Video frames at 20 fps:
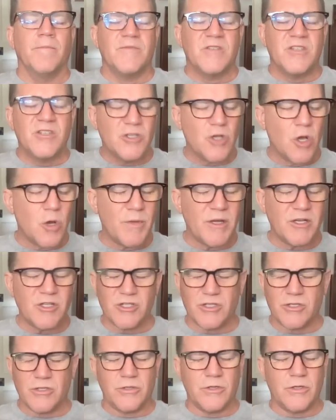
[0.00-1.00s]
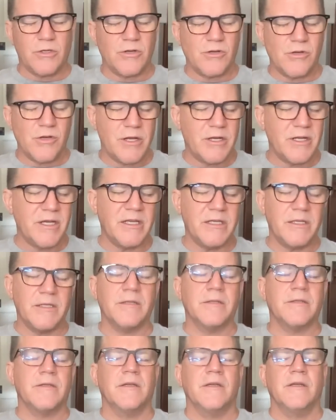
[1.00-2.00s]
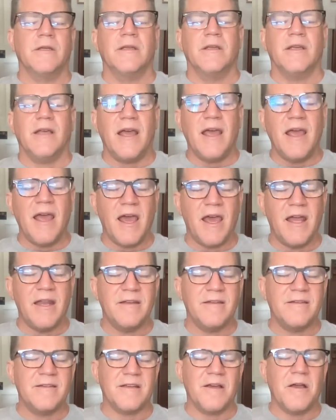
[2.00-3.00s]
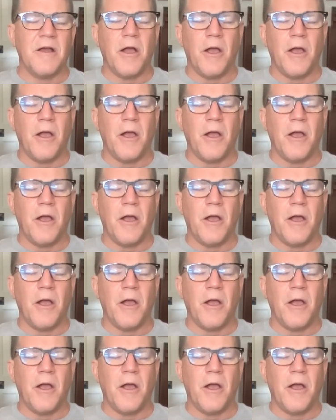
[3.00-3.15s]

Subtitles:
so much to her credit, and